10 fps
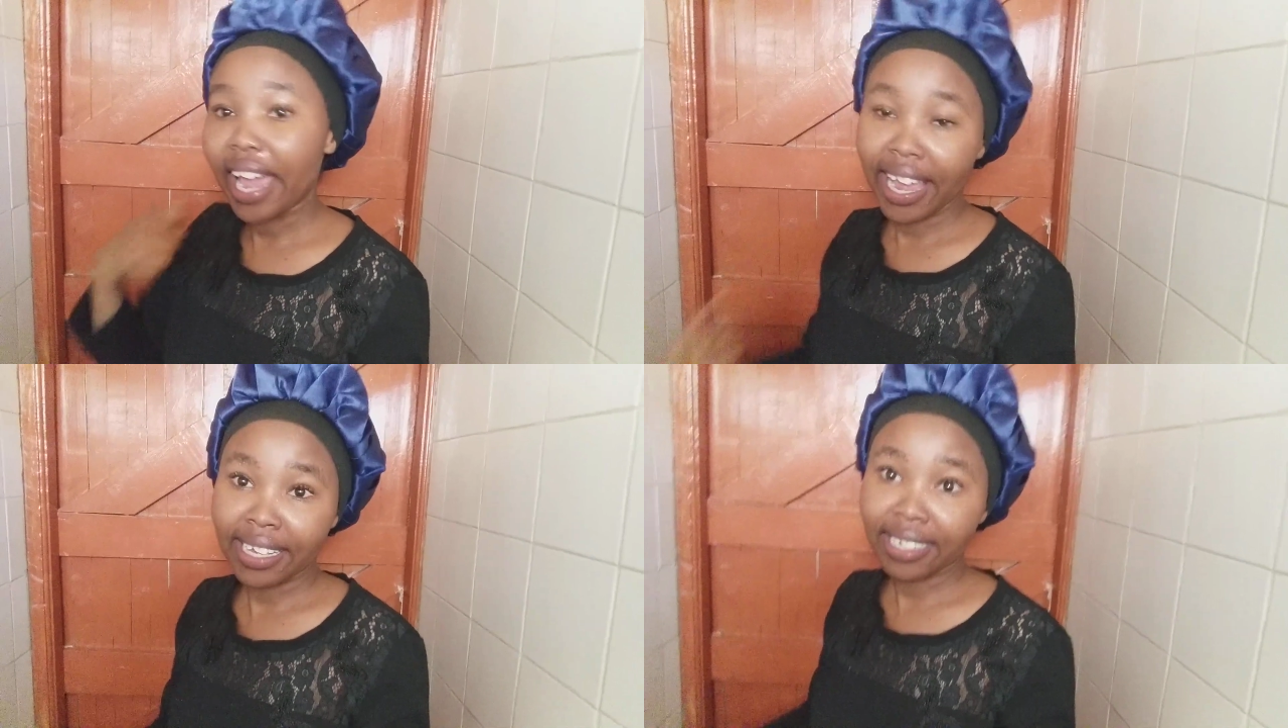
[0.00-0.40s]

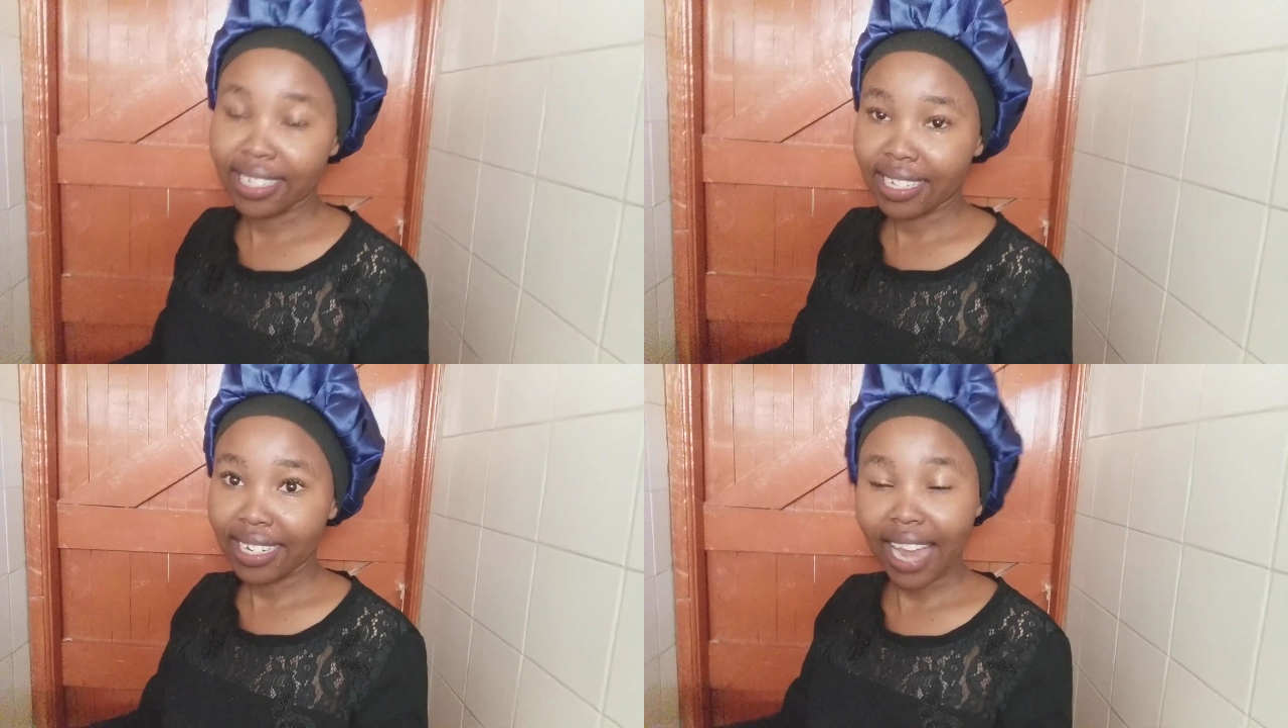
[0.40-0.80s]

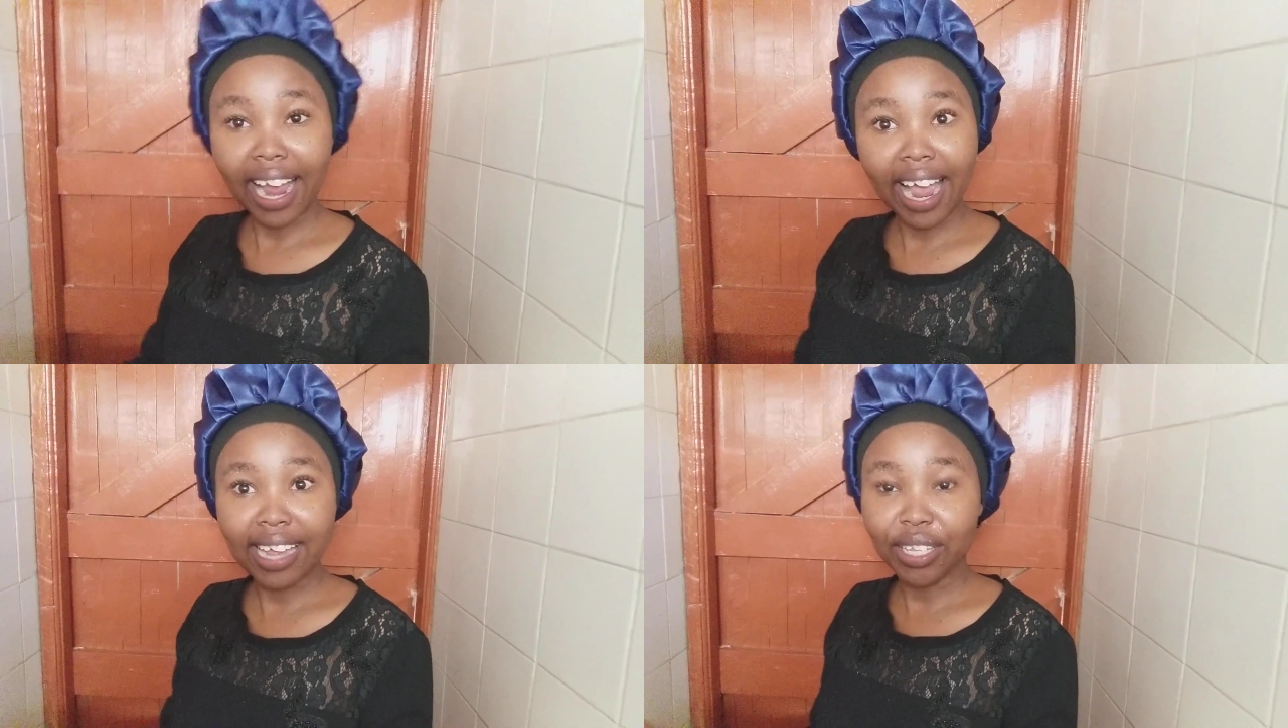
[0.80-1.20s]
and
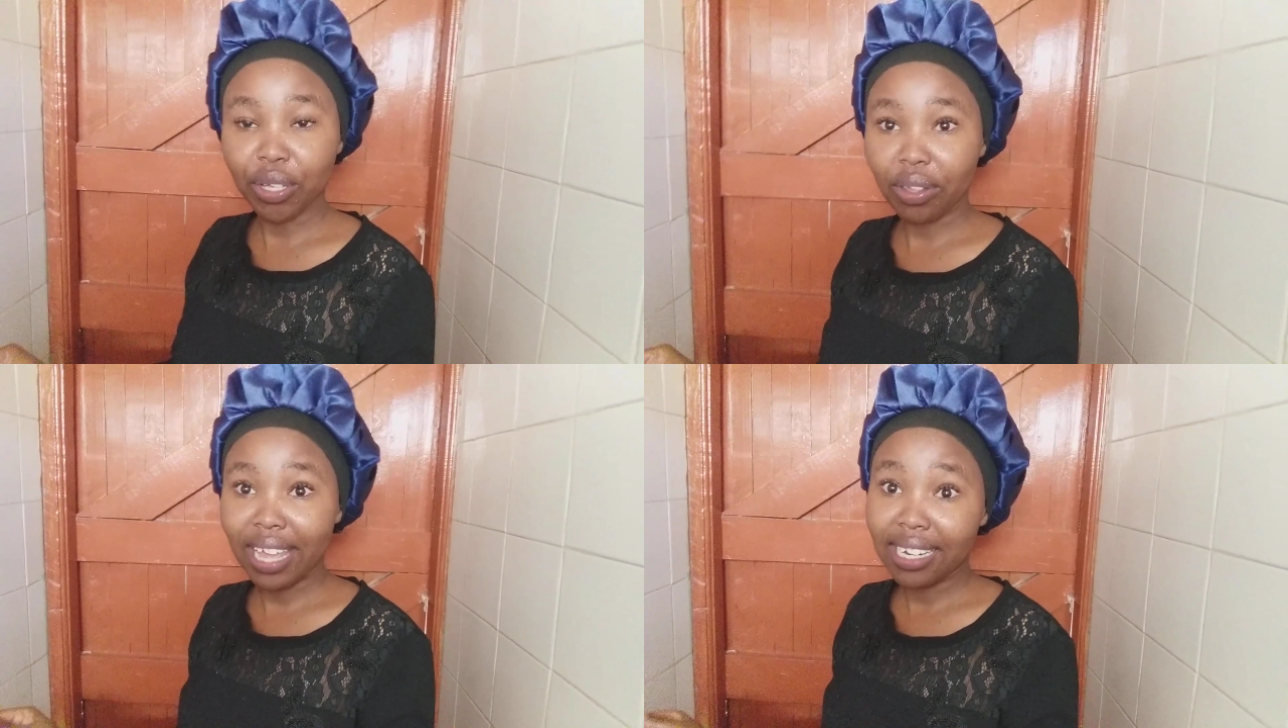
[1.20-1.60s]
yeah guys
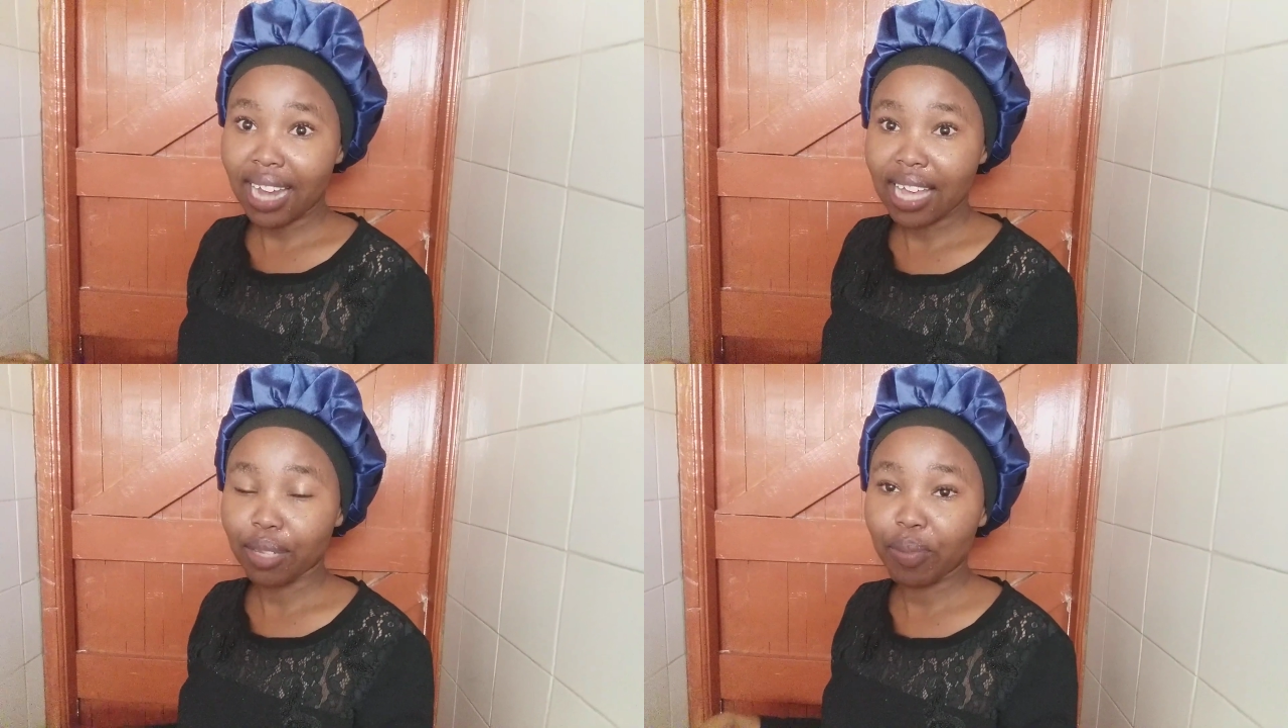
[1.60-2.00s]
so
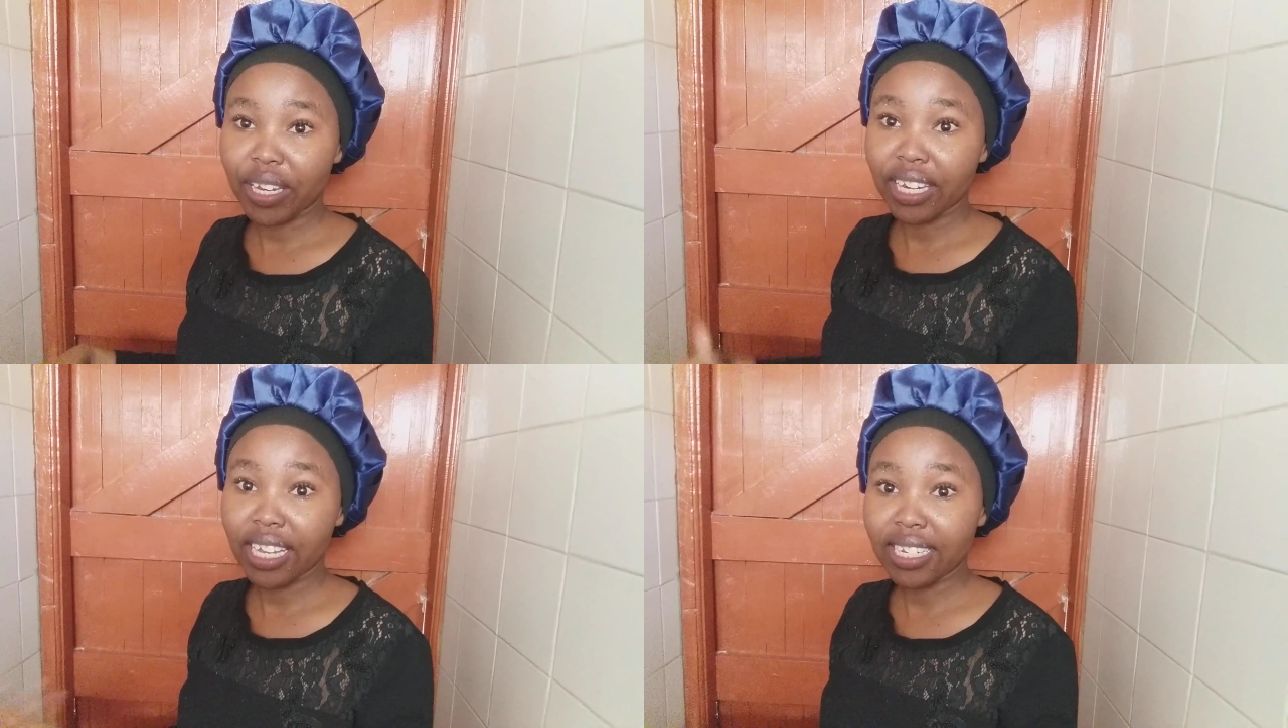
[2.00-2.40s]
that has
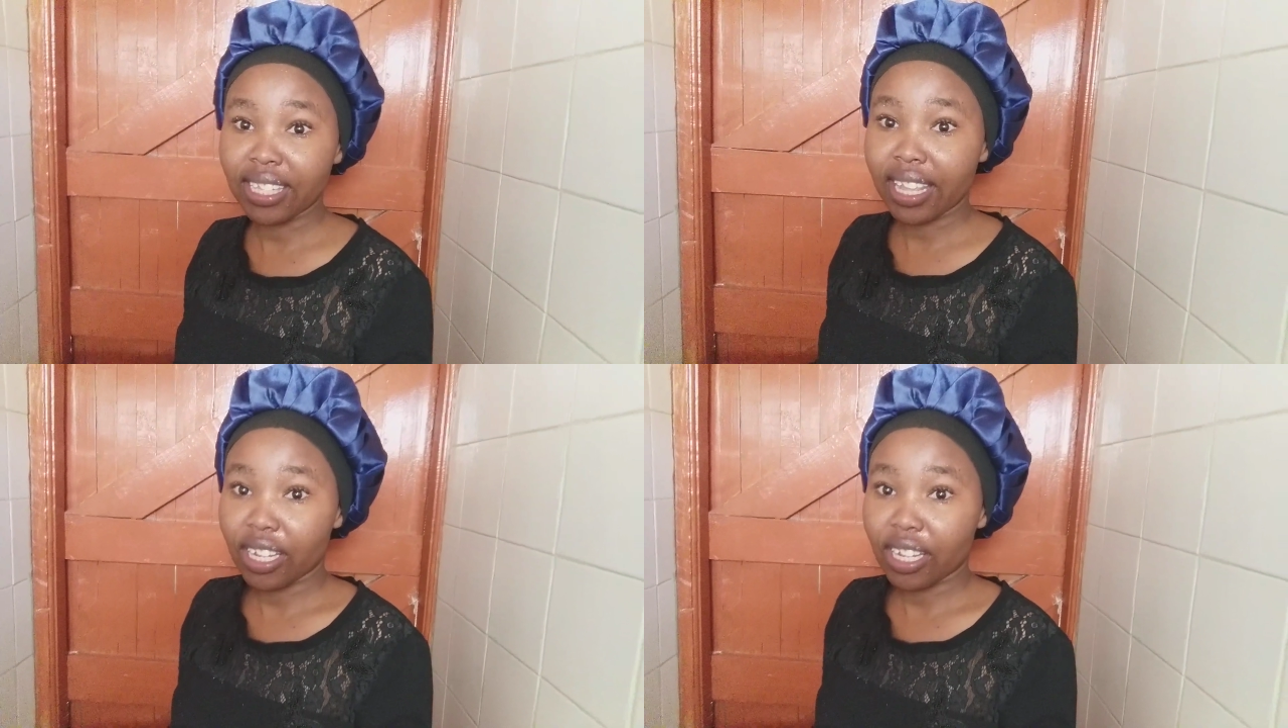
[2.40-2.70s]
been it